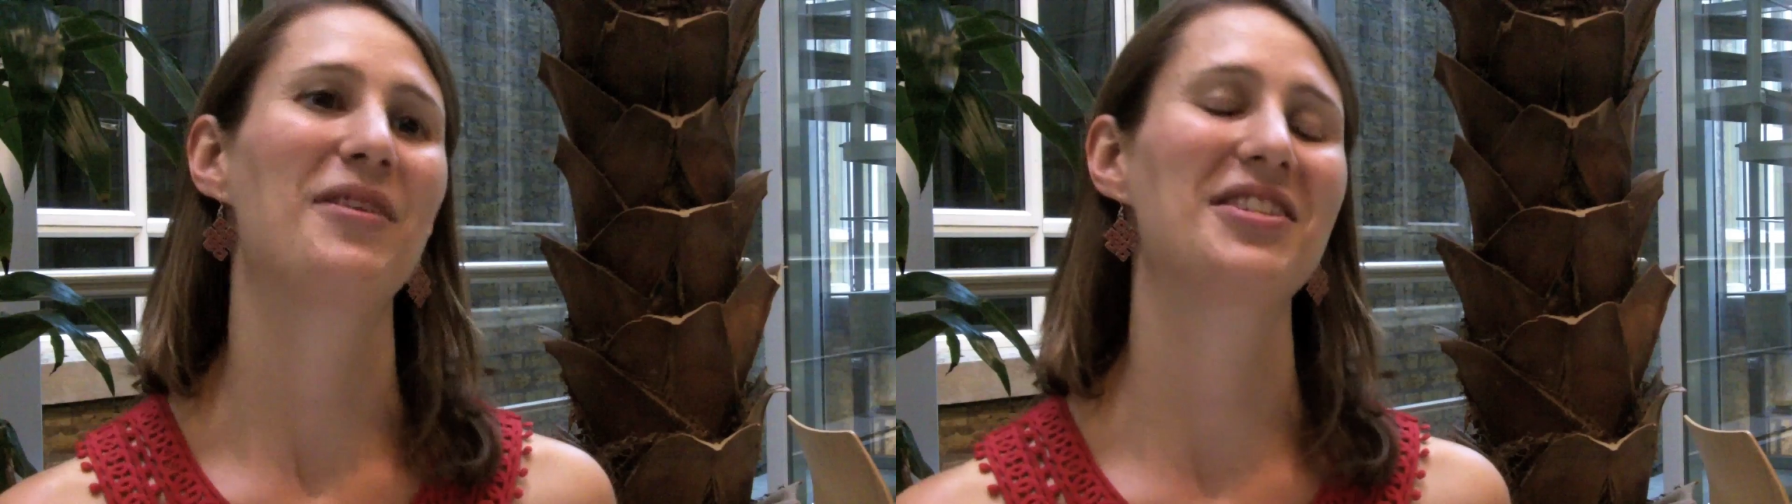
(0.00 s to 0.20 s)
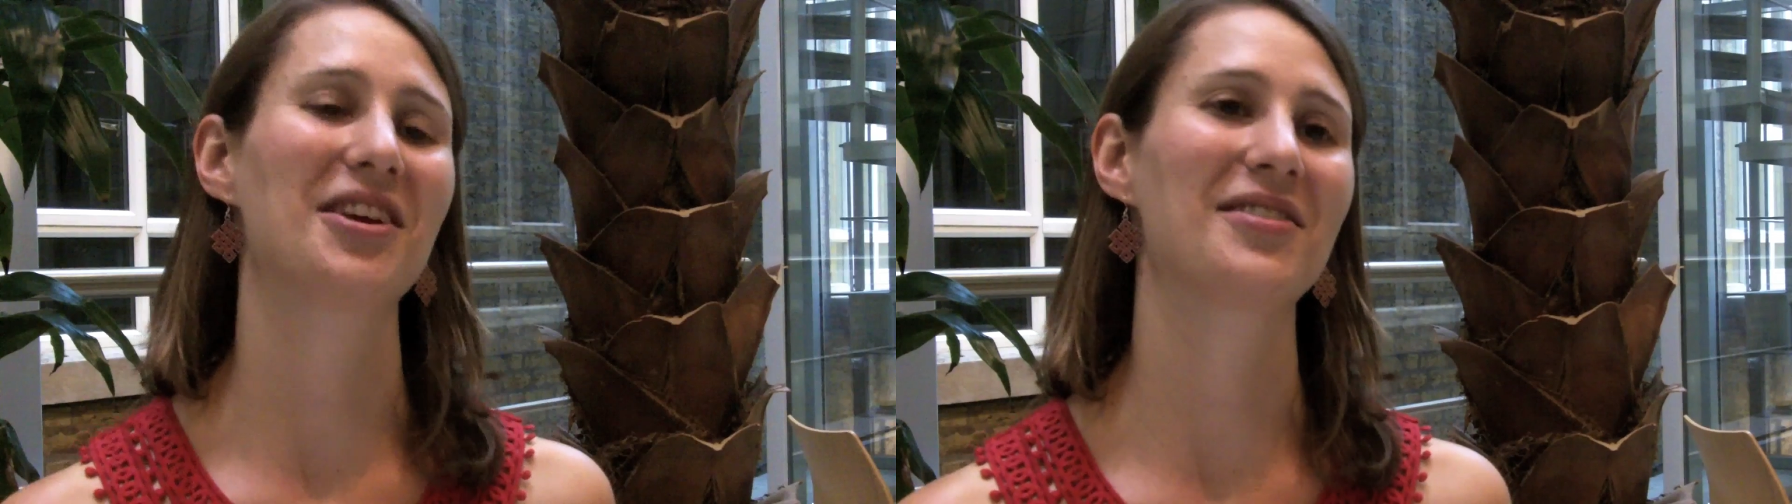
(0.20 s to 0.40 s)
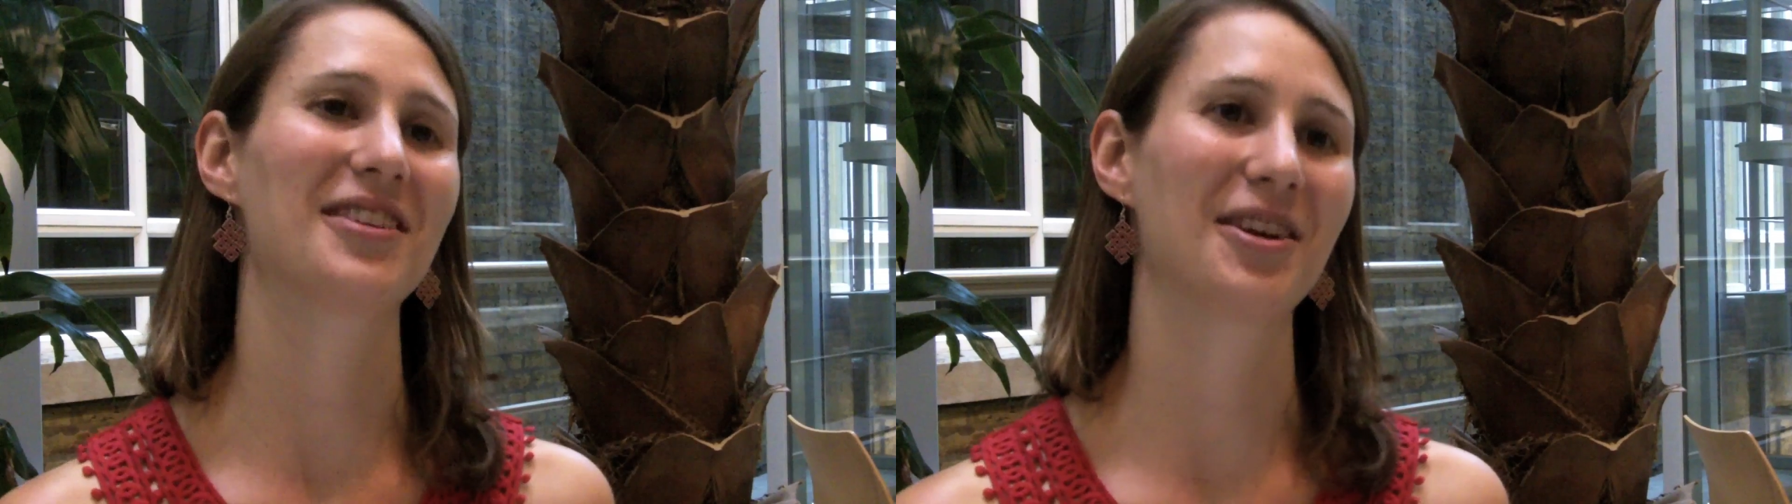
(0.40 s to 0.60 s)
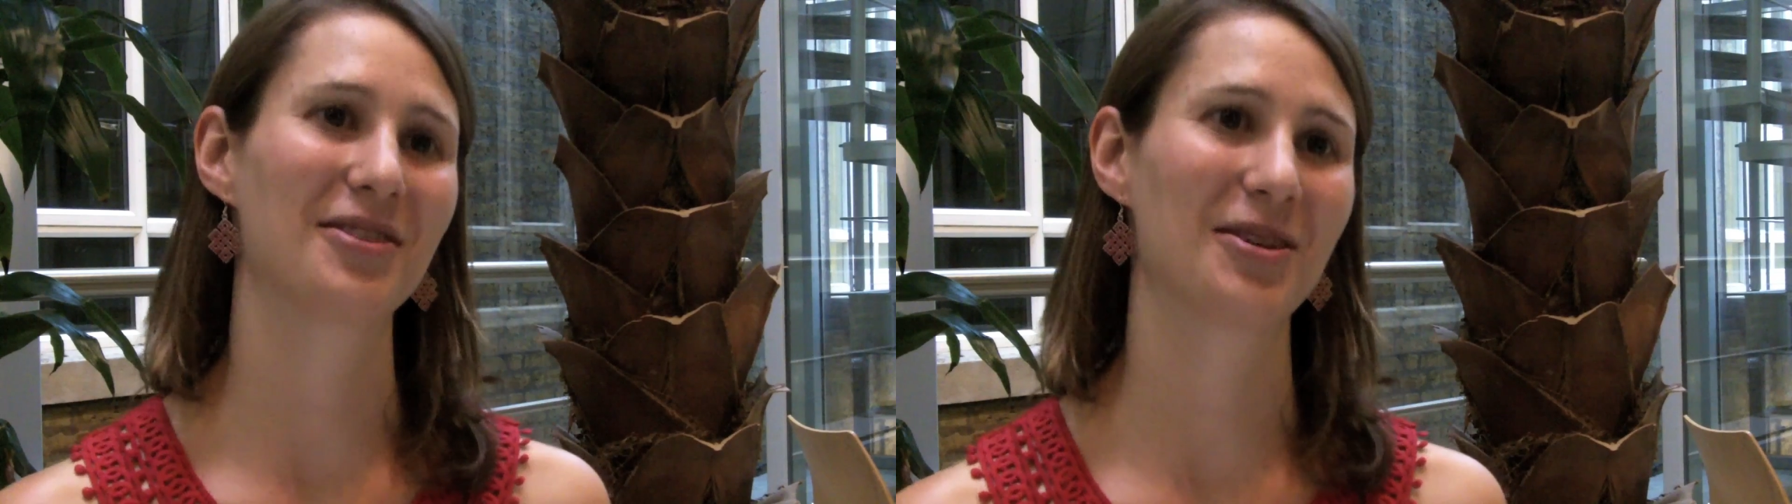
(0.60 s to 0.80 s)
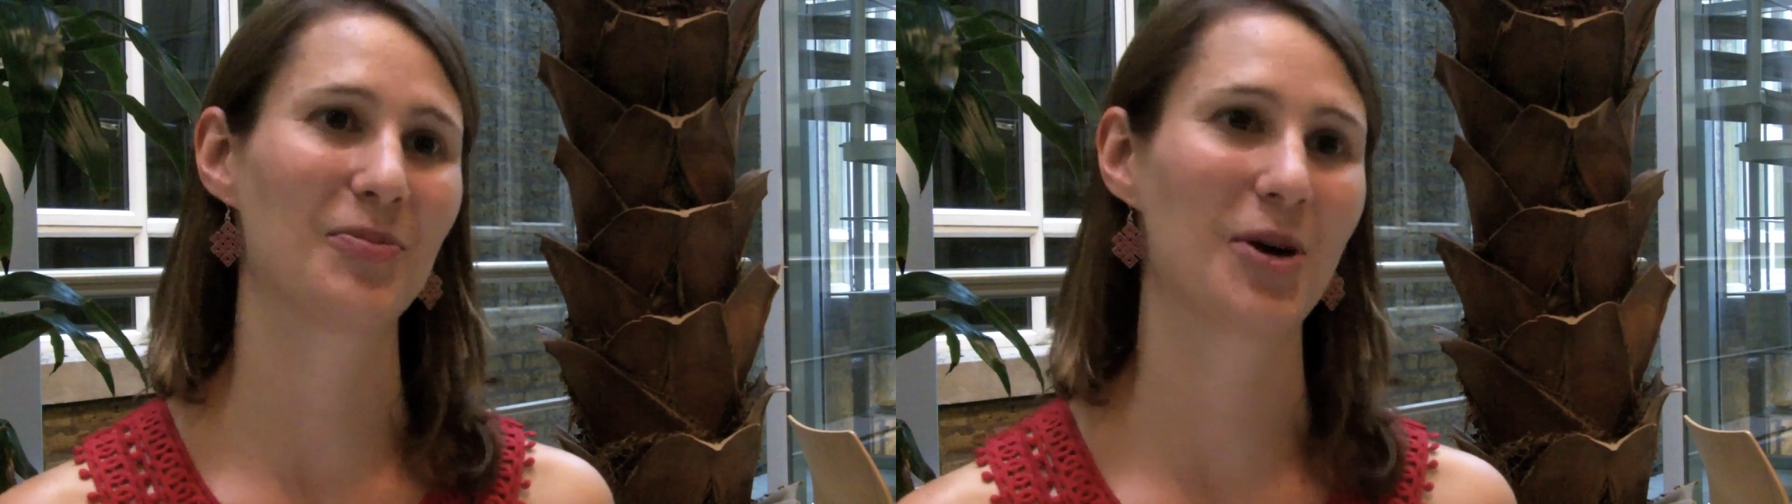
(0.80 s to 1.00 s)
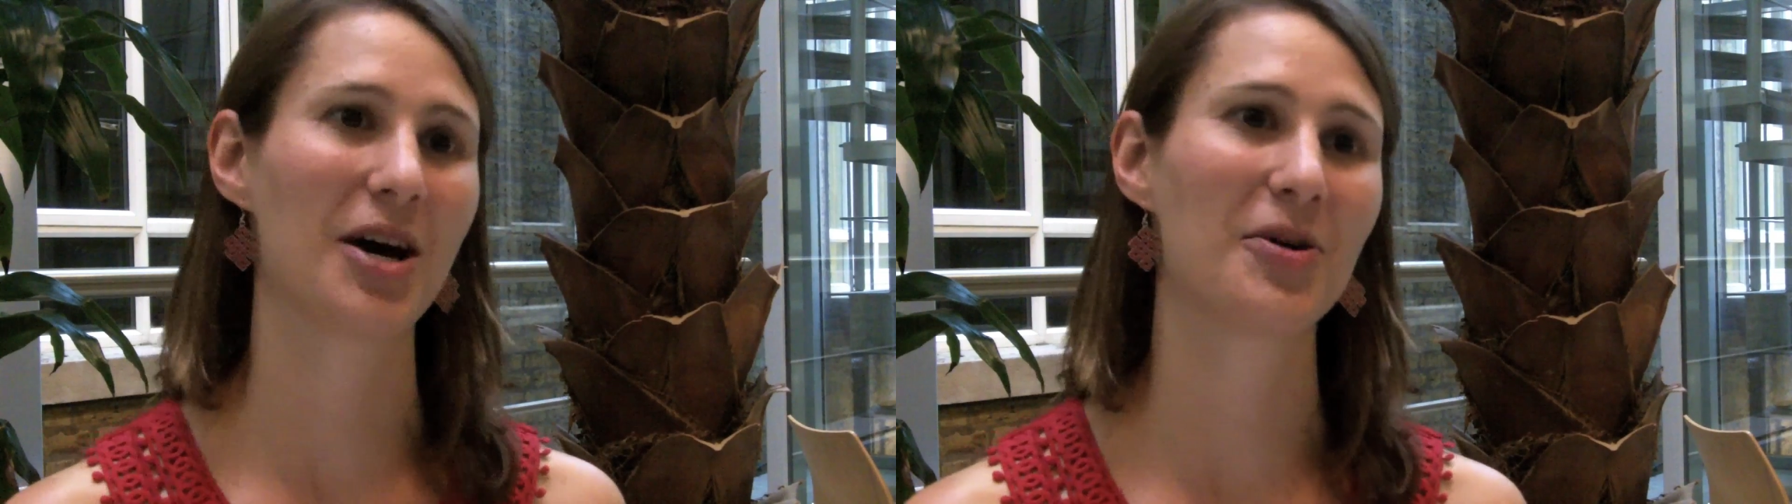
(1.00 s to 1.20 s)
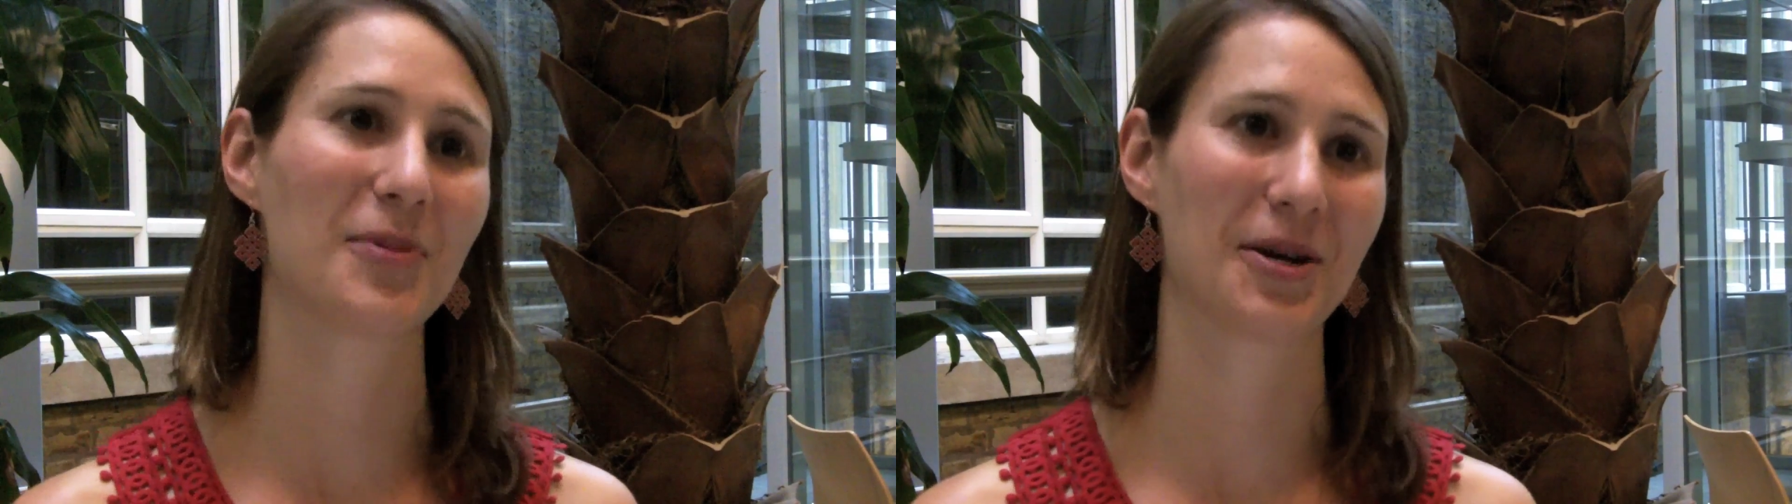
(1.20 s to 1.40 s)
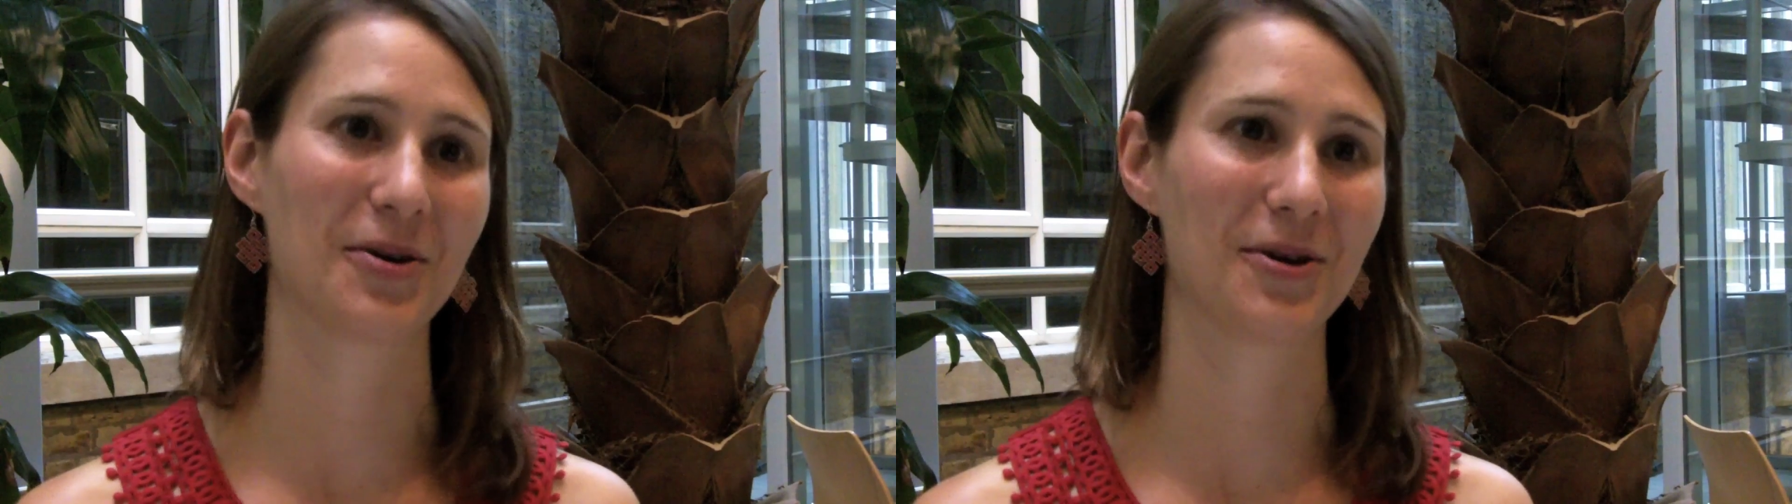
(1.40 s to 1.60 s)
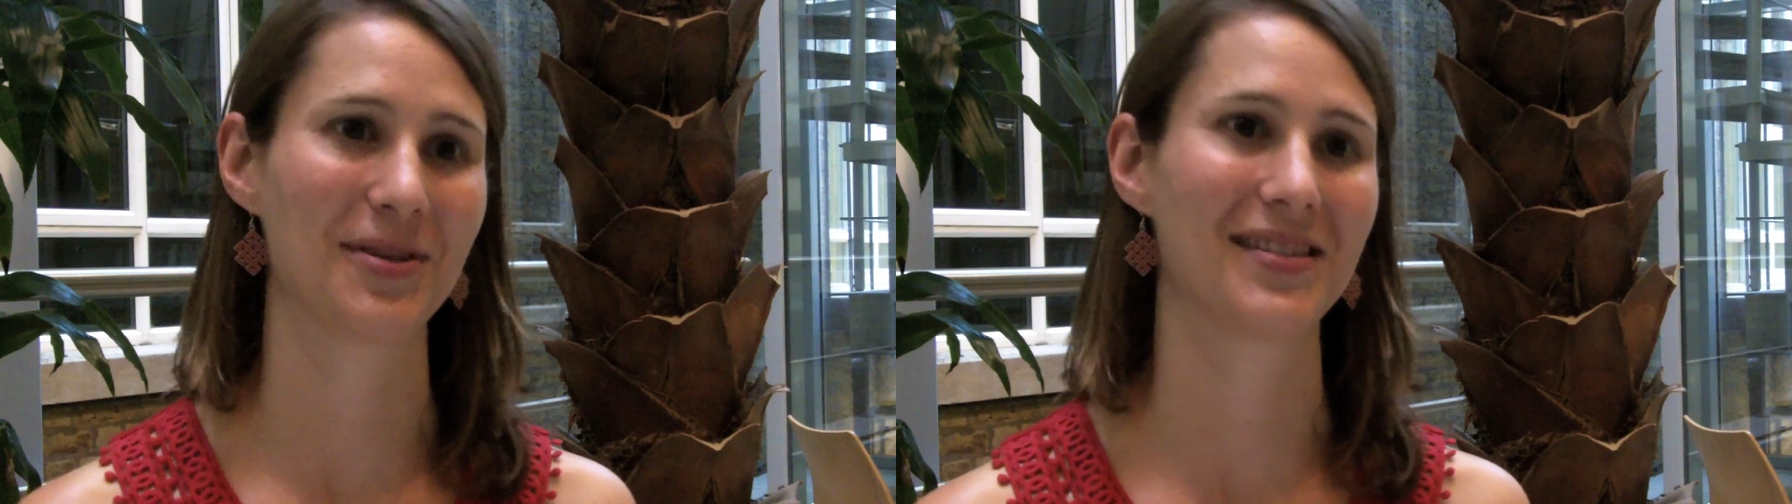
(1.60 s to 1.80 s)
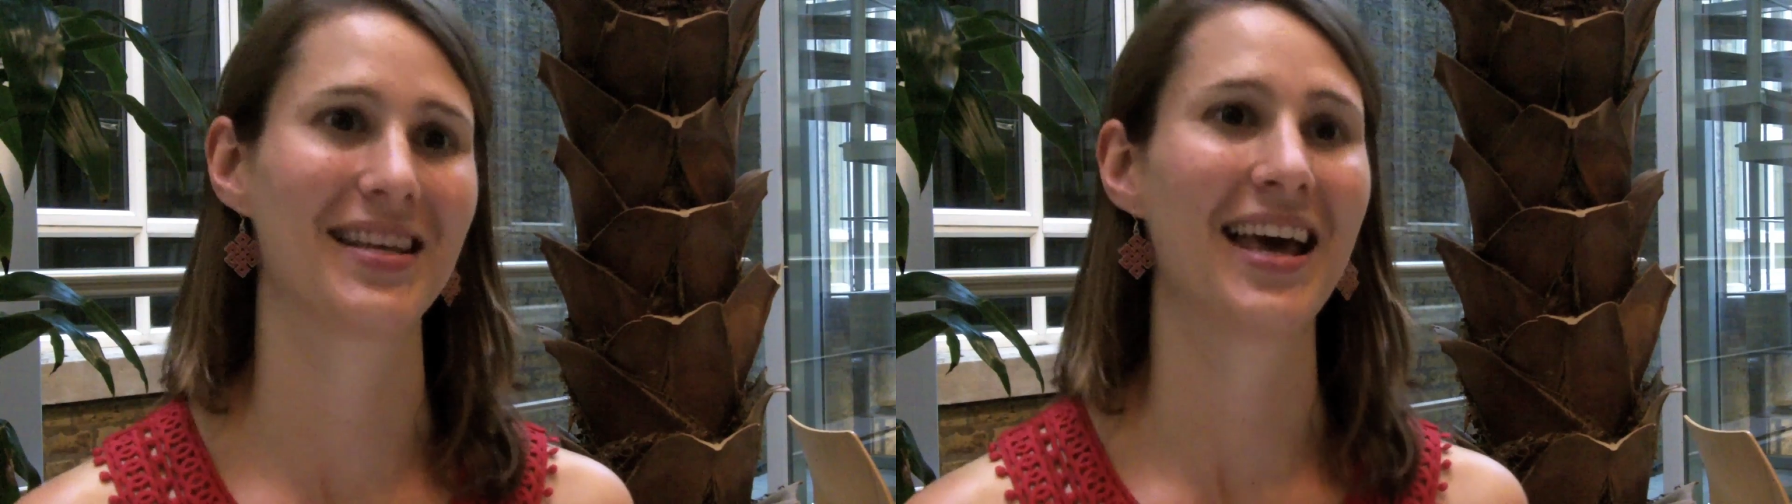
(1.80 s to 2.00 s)
We chose to go to Nepal
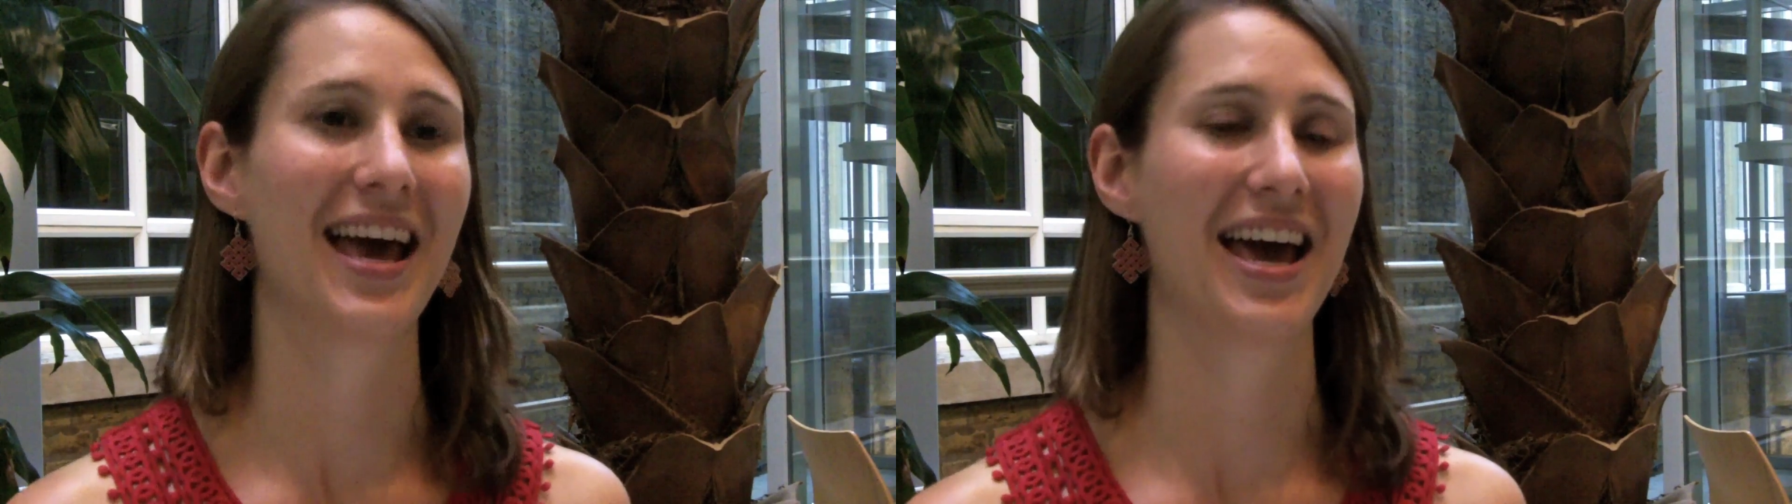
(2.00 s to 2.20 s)
because